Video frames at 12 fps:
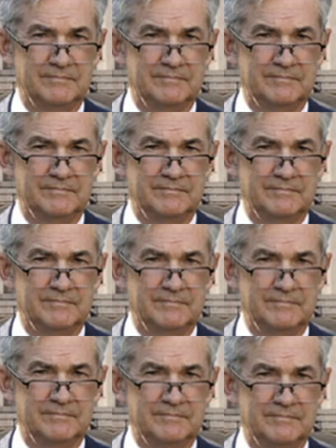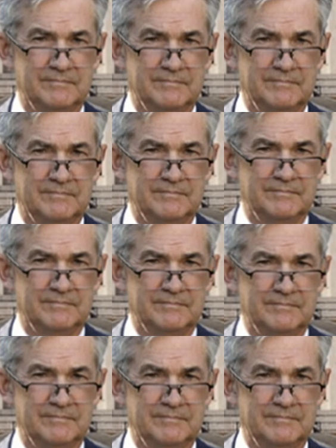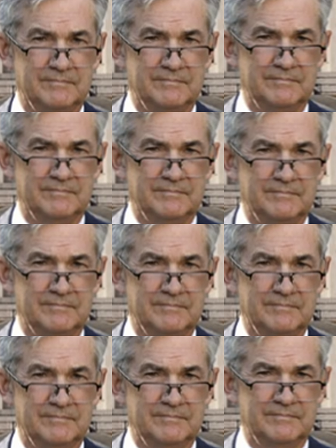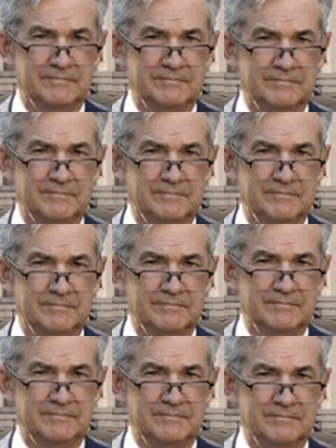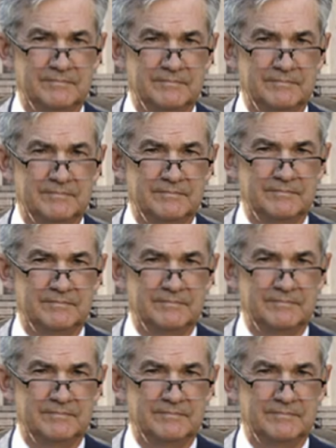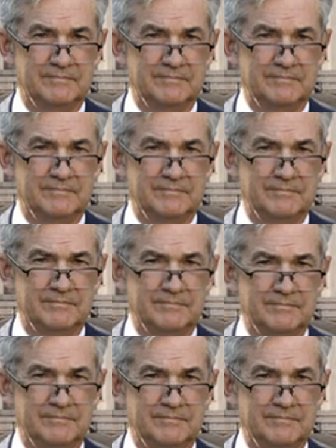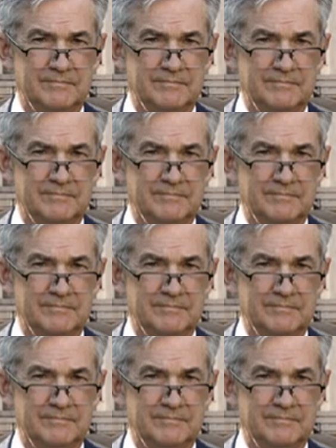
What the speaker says: The person shown says nothing.